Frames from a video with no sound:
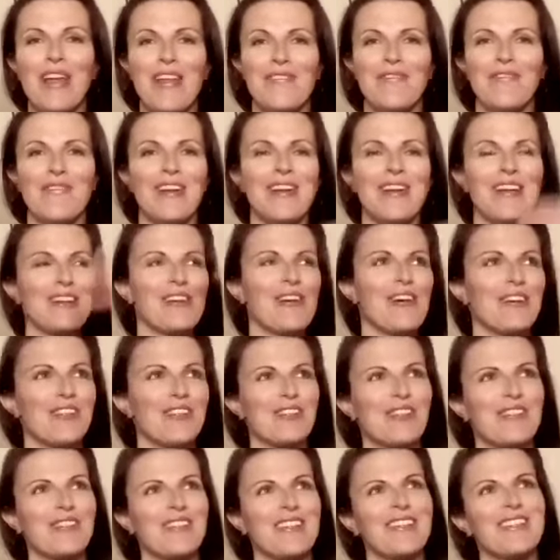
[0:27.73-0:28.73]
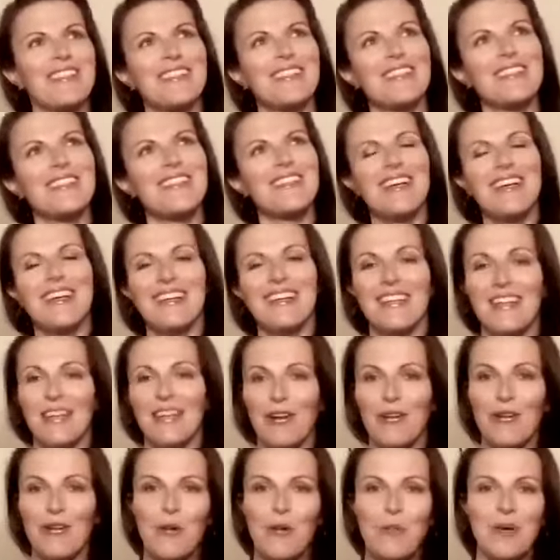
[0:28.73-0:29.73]
infinite consciousness.
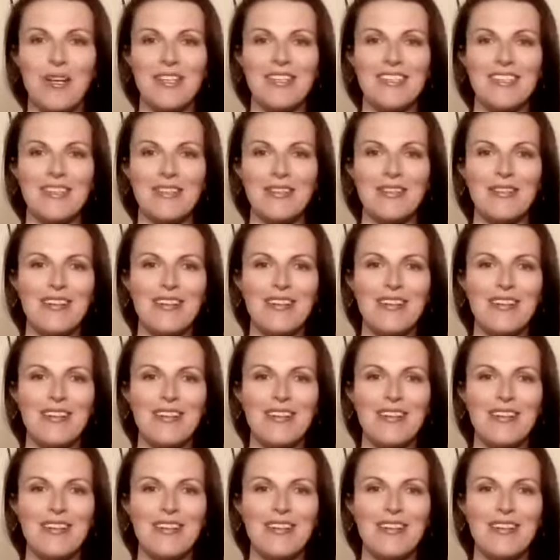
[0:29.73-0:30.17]
No big deal.